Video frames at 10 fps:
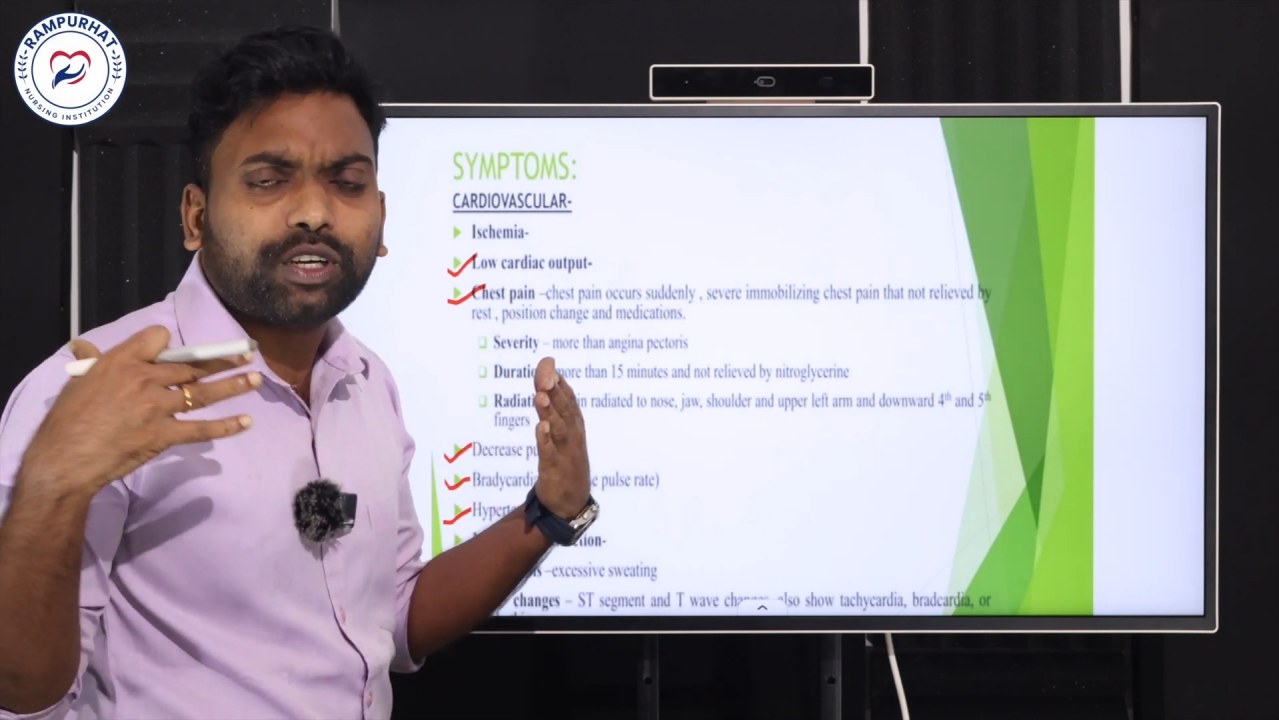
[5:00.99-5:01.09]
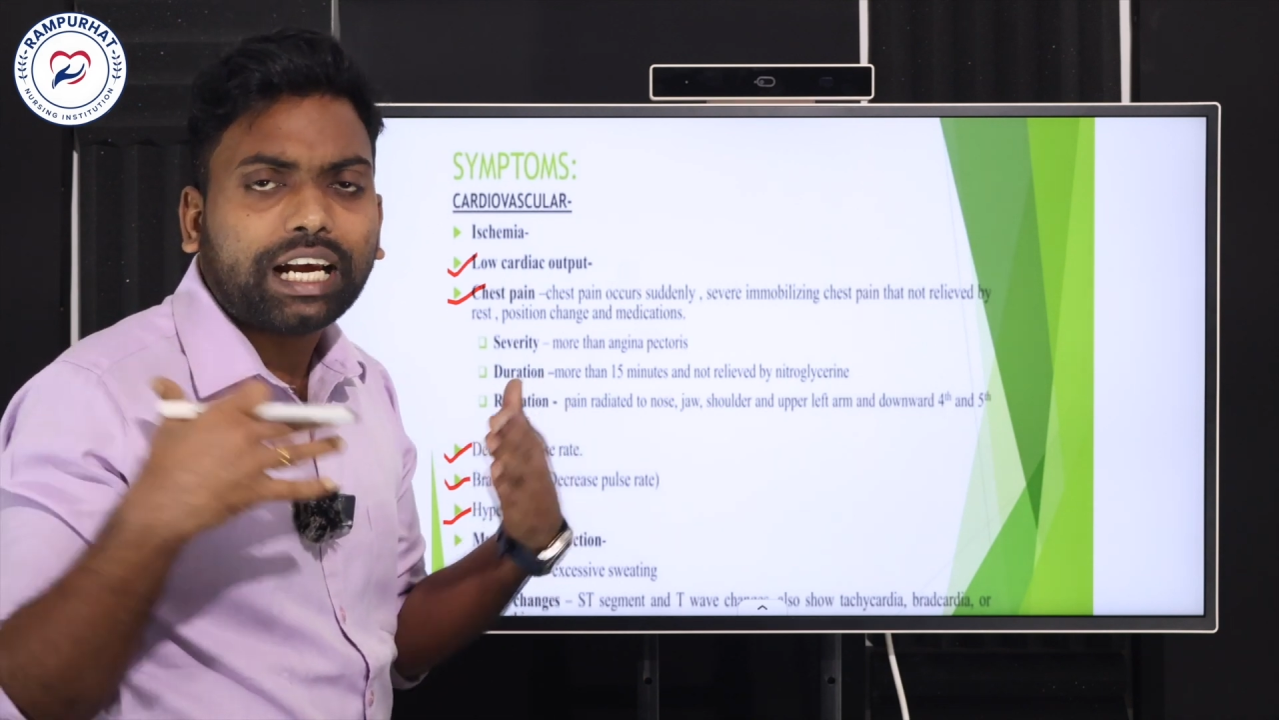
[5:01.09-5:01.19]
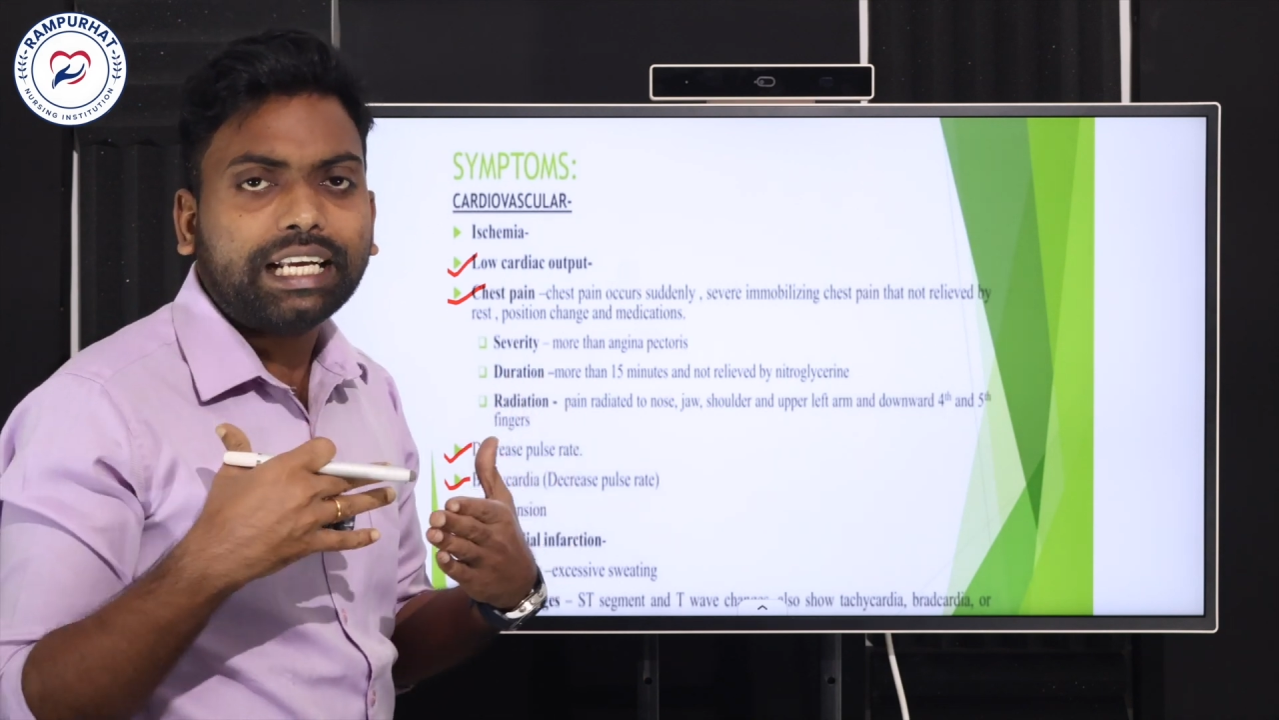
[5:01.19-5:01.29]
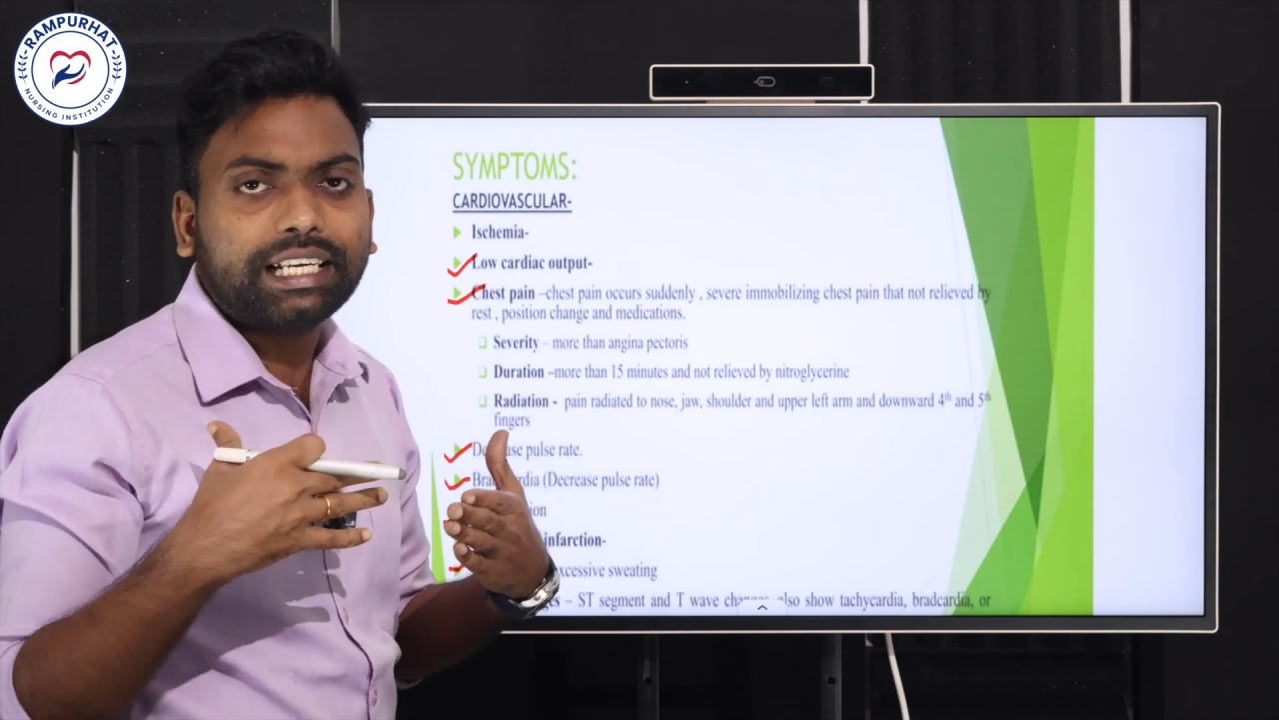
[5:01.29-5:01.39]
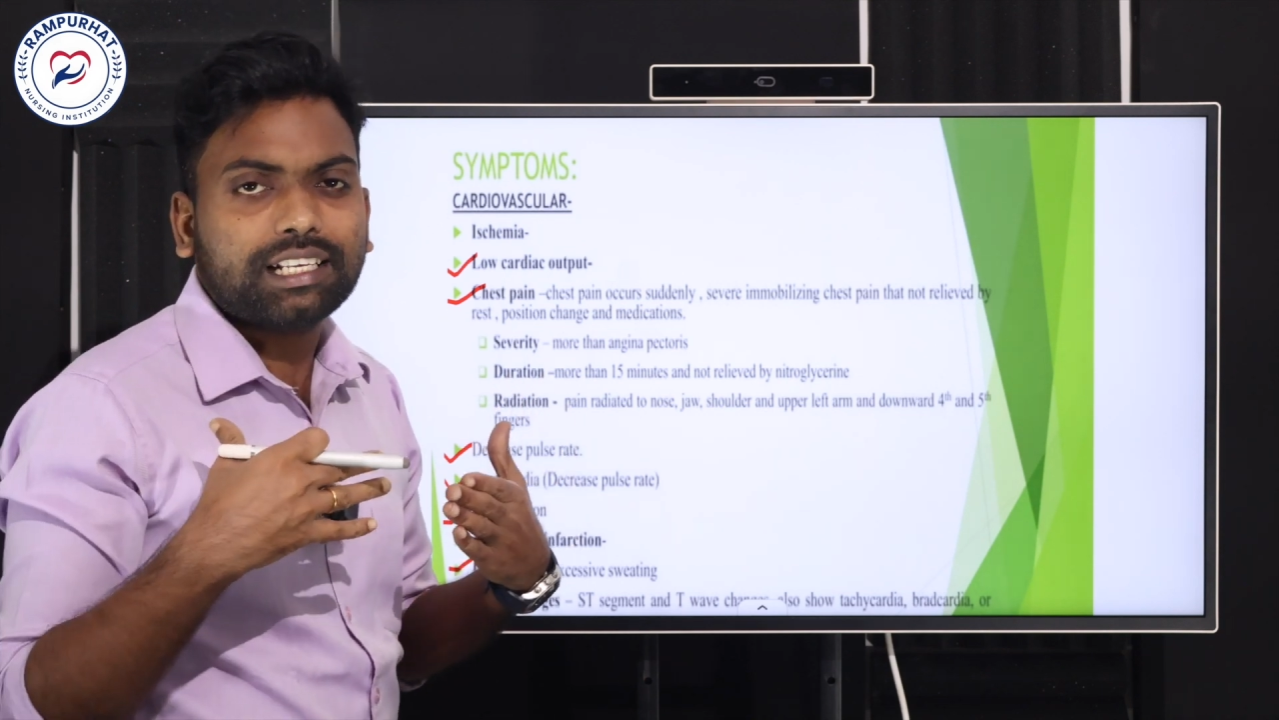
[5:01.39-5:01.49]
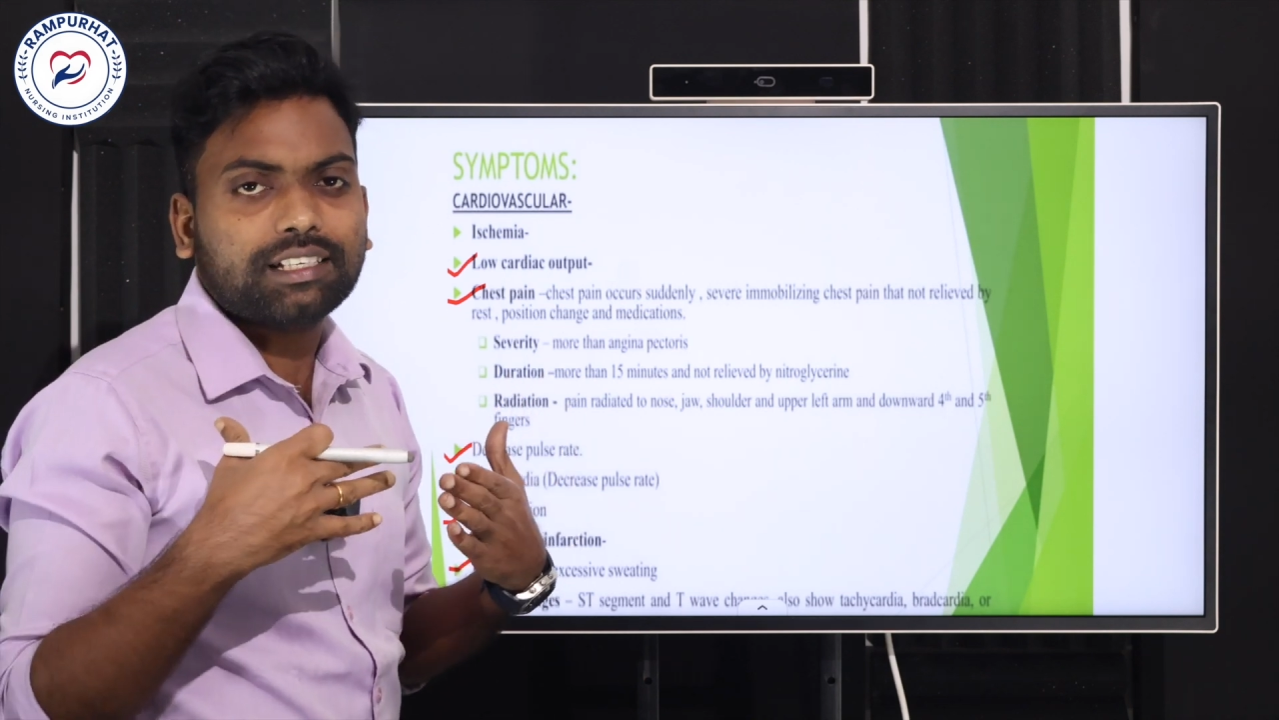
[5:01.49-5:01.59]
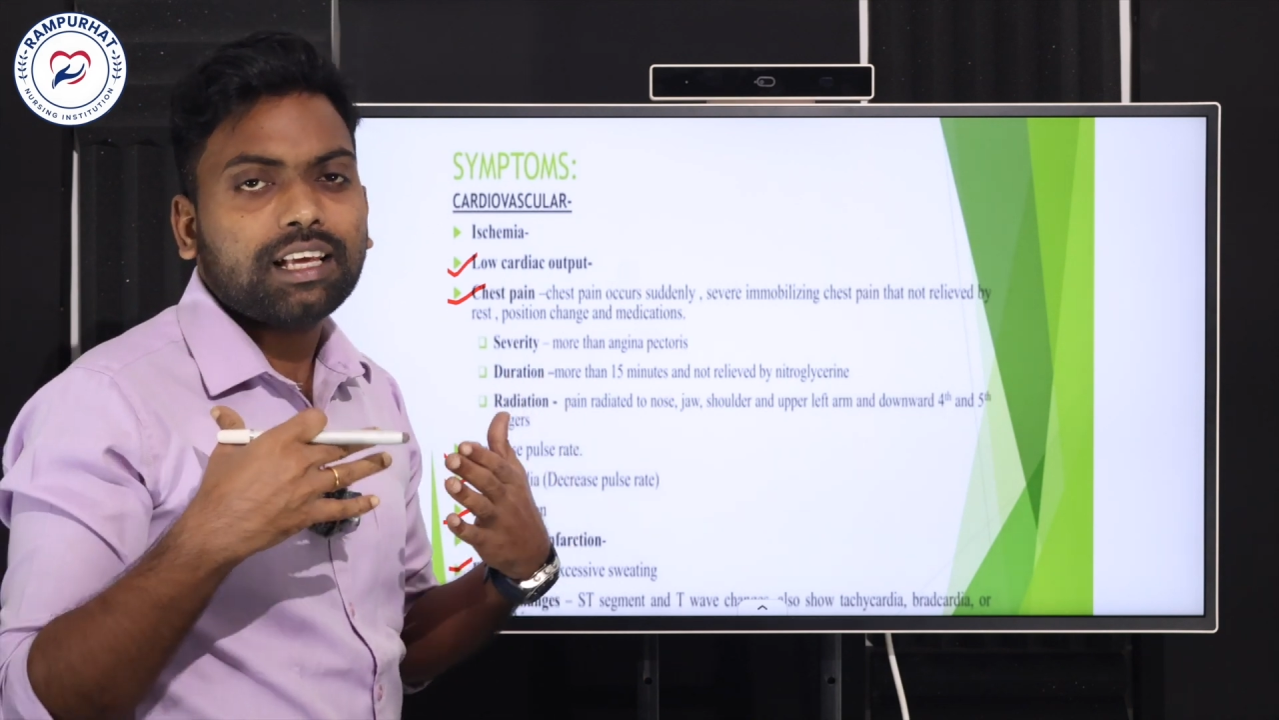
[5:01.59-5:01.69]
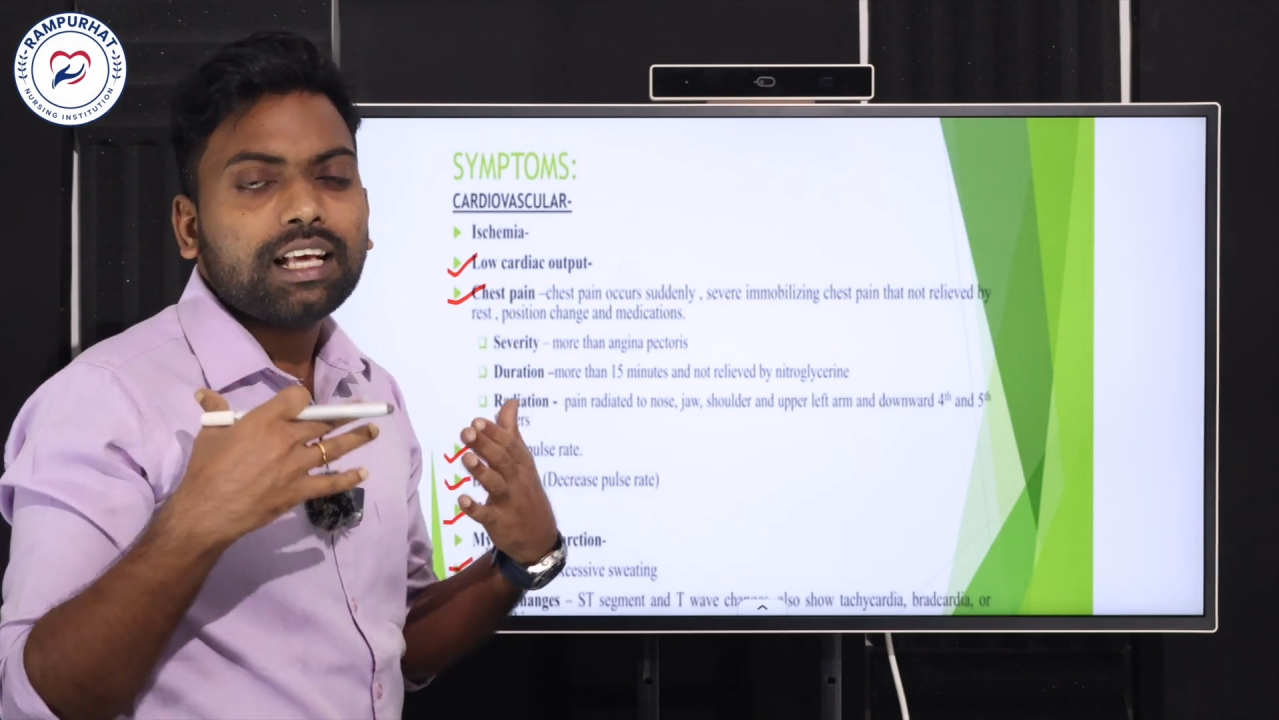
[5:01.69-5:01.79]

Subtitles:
tightness,